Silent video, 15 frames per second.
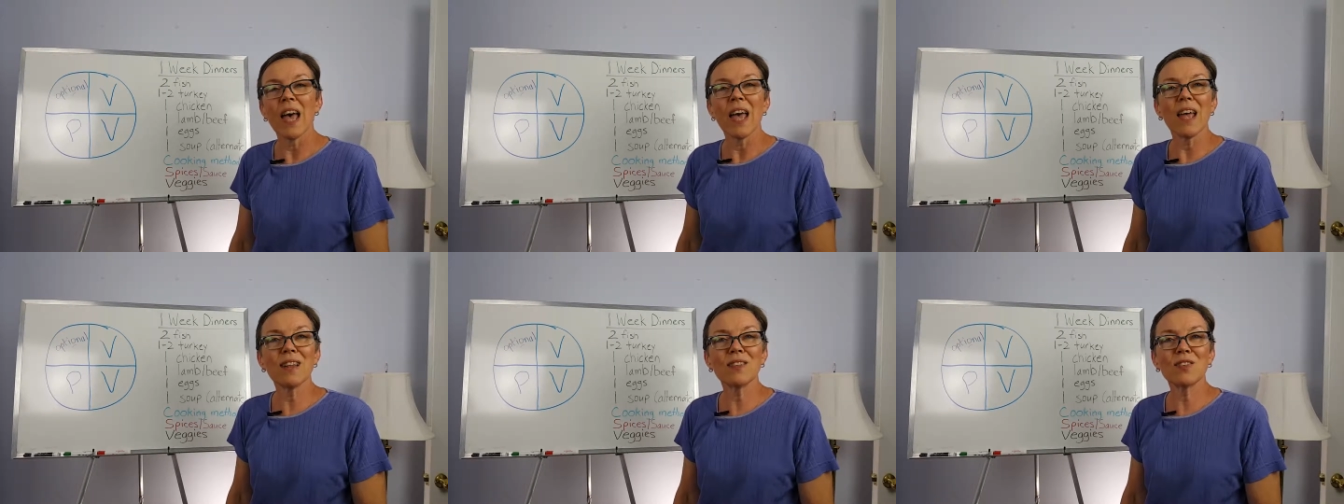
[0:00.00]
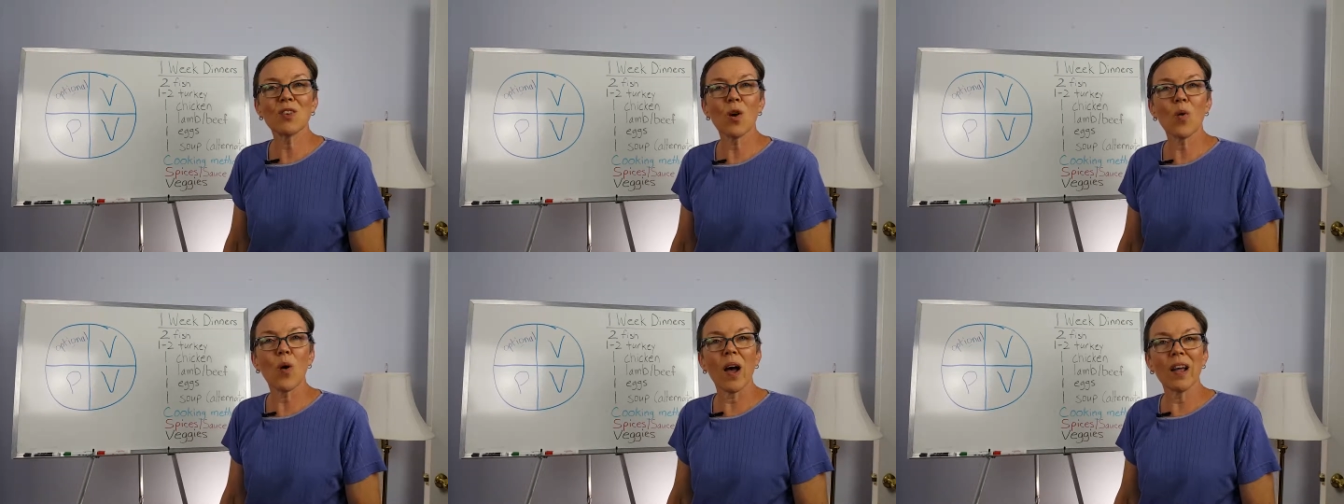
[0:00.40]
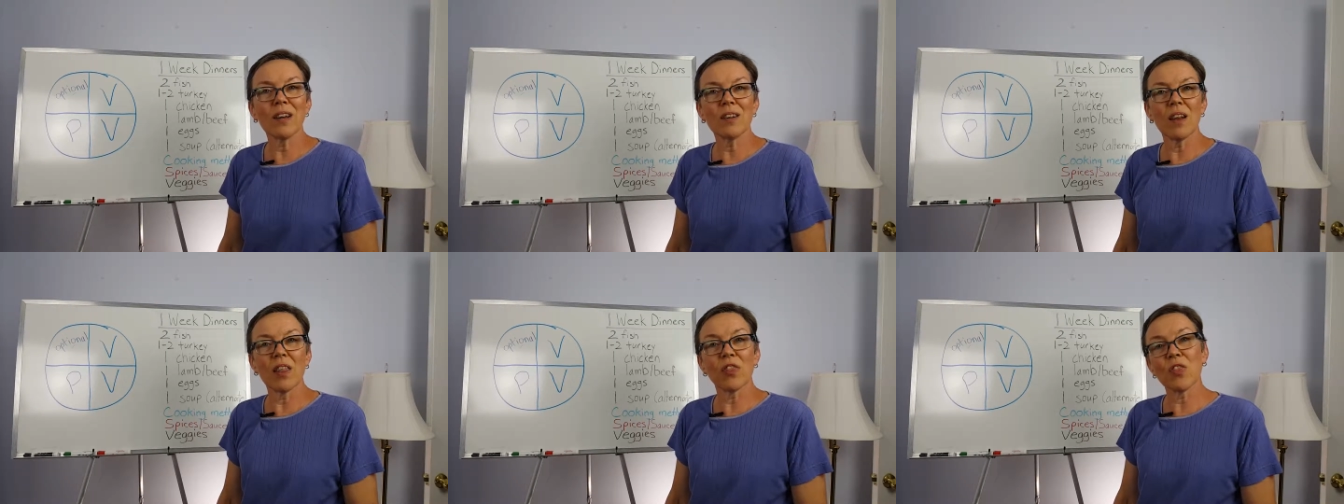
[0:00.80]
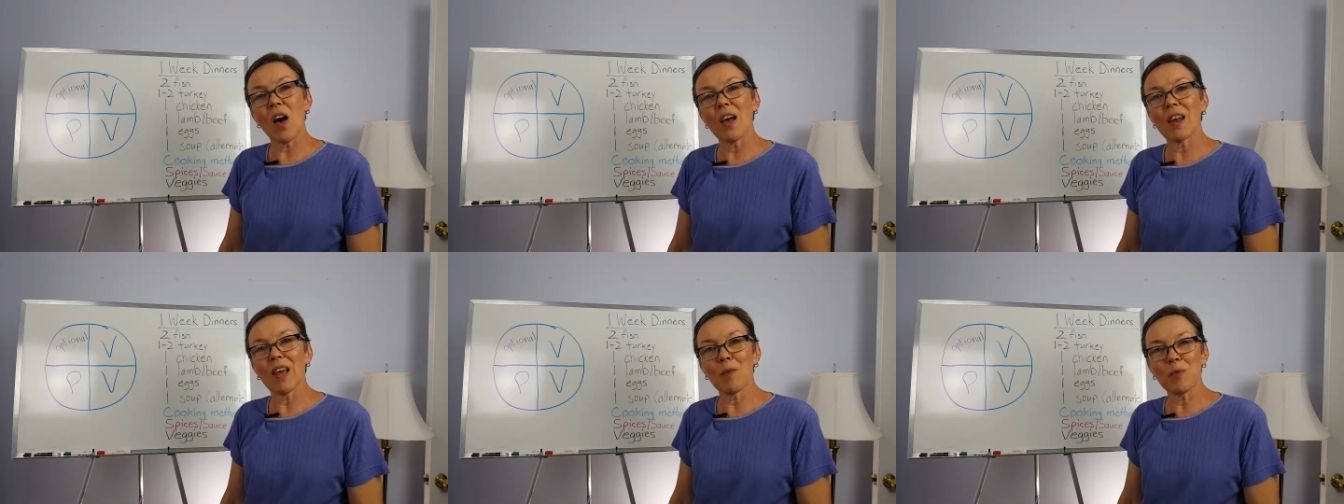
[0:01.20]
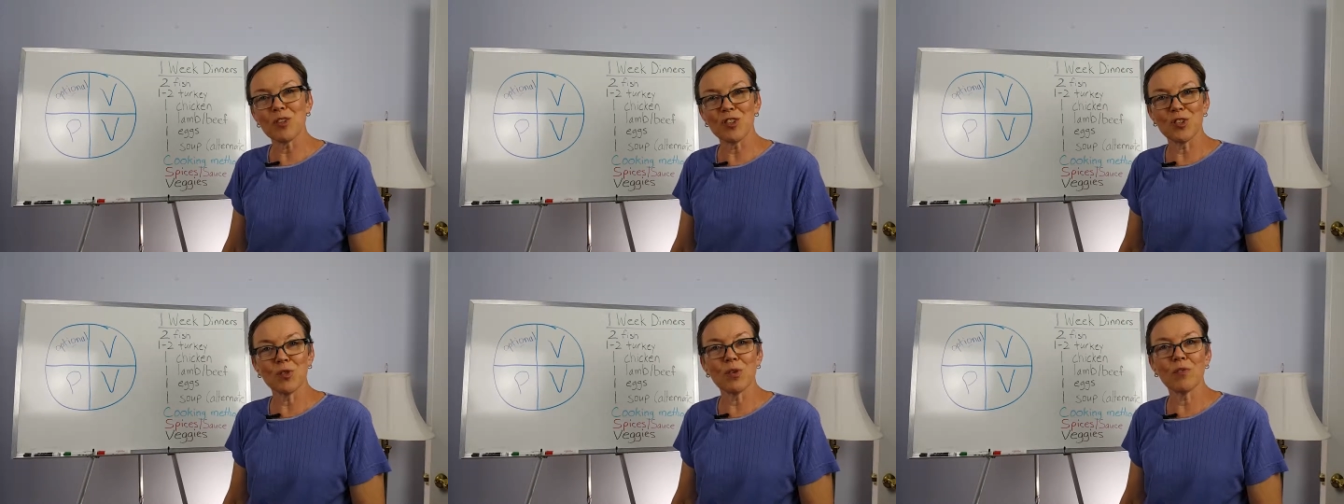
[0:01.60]
And so I thought I would
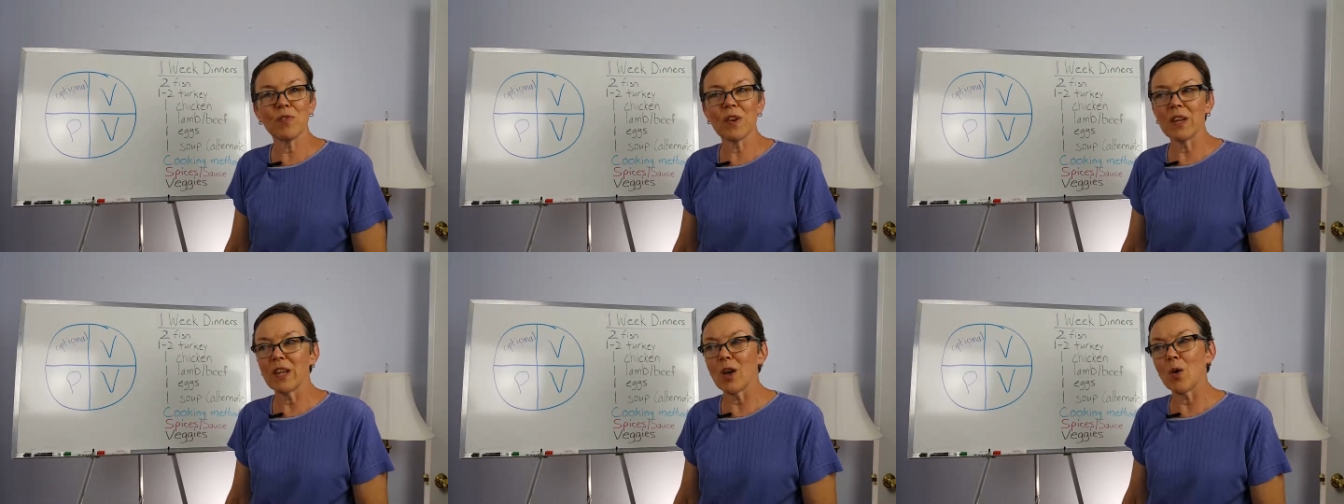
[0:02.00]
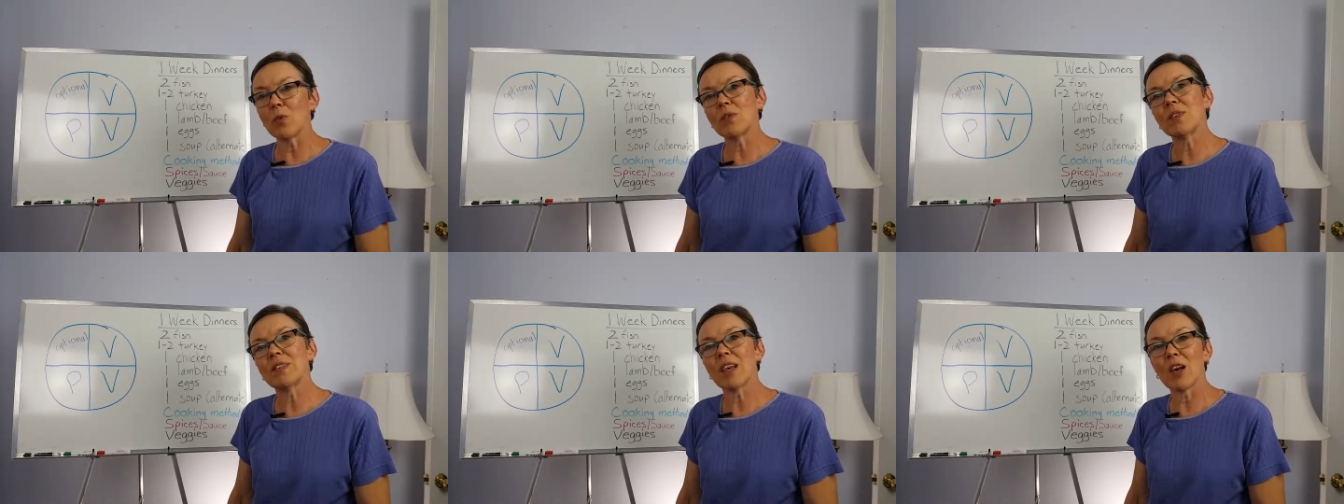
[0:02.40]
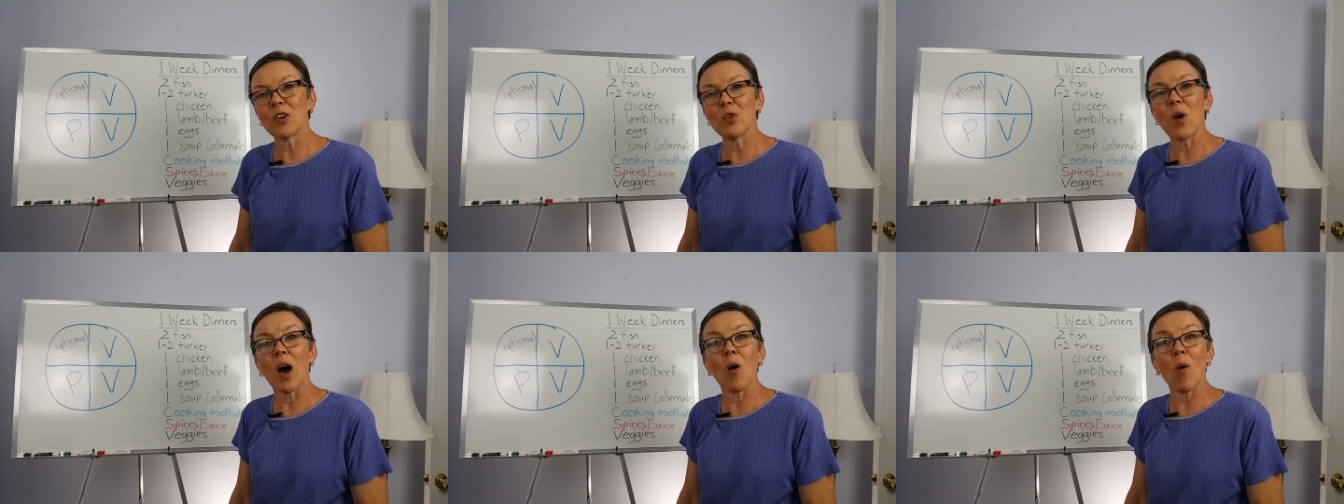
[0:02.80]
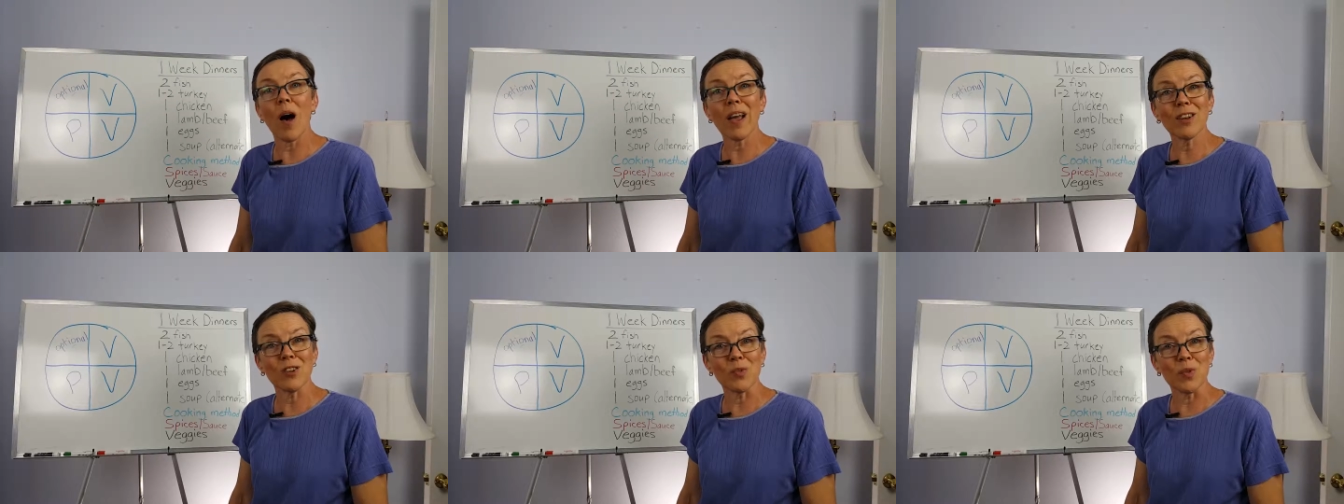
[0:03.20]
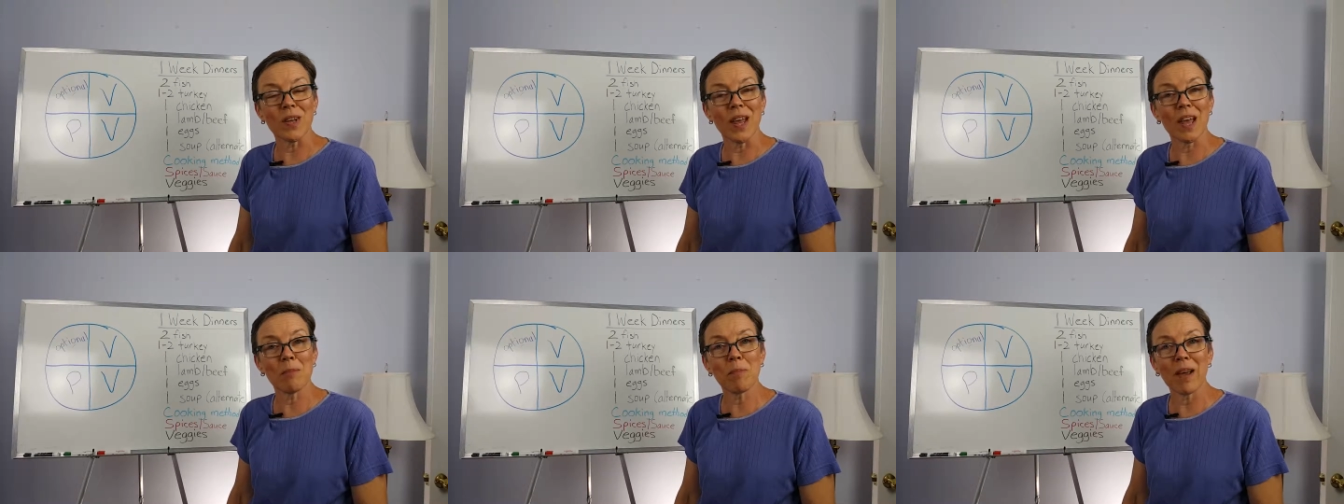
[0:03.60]
shoot a video to tell you how I do it
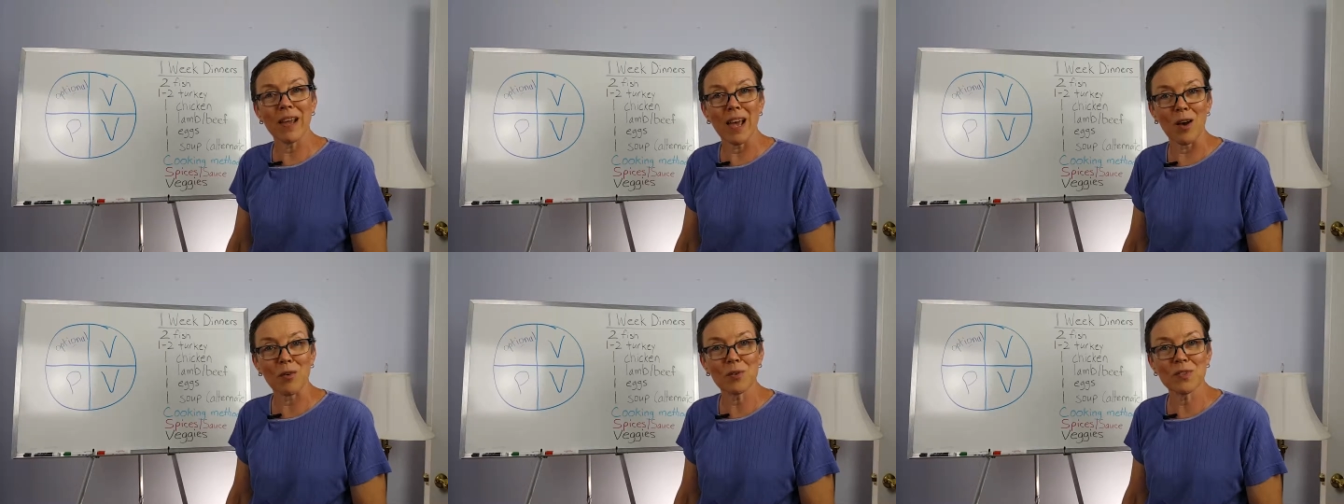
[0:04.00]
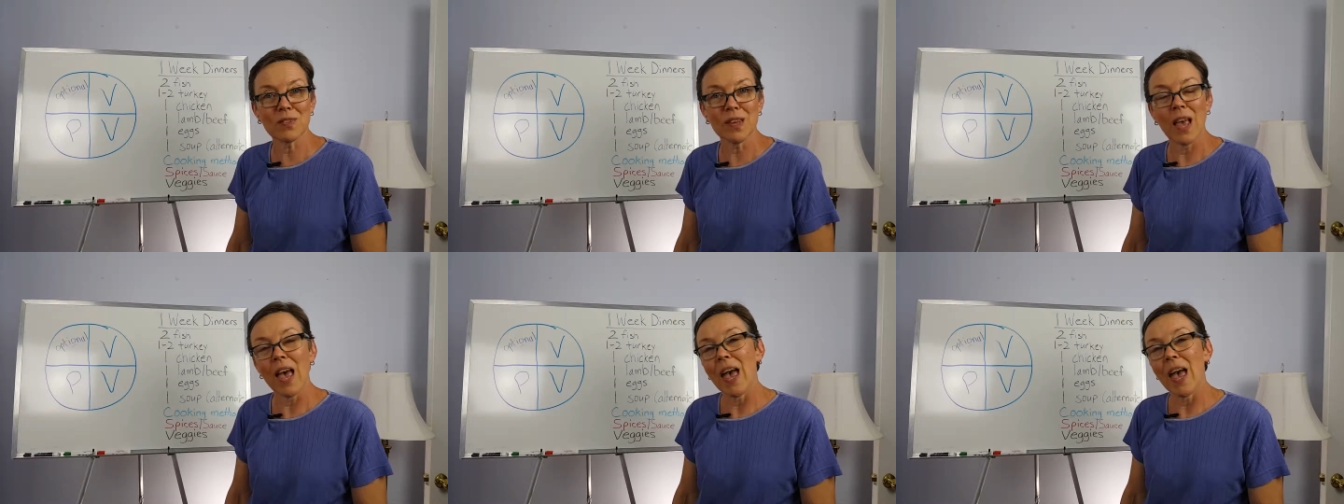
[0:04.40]
at my house.